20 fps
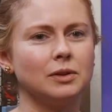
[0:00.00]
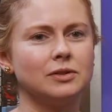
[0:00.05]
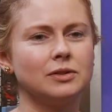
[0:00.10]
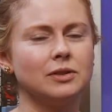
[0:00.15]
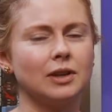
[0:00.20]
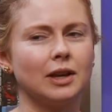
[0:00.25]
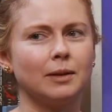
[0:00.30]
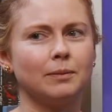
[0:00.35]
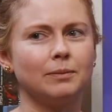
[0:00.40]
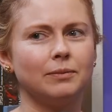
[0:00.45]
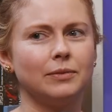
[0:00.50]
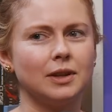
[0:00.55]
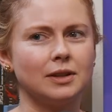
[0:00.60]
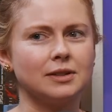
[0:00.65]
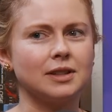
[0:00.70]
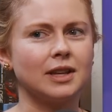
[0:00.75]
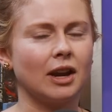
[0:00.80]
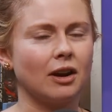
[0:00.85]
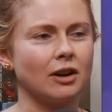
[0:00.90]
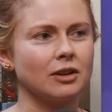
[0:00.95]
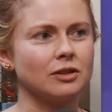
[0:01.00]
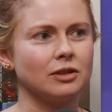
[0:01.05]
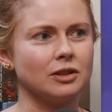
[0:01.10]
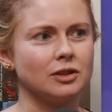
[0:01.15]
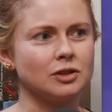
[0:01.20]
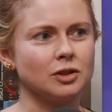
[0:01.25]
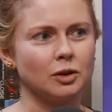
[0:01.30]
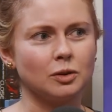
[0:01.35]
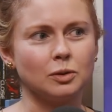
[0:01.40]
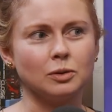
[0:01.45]
was, there's a character in
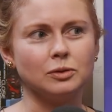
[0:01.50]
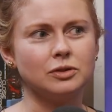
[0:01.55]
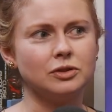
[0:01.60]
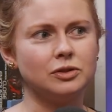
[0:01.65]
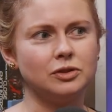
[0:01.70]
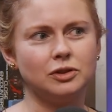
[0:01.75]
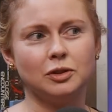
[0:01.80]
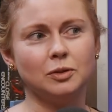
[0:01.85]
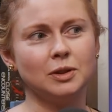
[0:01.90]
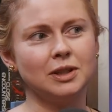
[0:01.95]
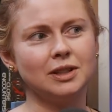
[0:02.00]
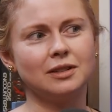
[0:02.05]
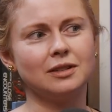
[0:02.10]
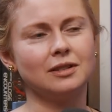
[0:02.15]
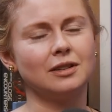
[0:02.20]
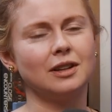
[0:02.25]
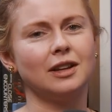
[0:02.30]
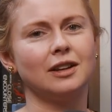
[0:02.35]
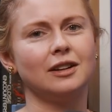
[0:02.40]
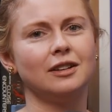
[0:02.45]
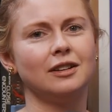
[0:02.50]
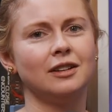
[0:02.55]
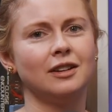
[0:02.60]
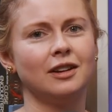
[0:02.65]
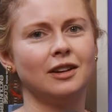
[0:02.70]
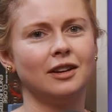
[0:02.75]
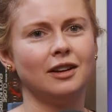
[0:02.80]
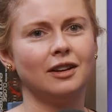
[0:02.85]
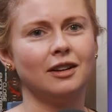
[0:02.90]
the show called Stuart, and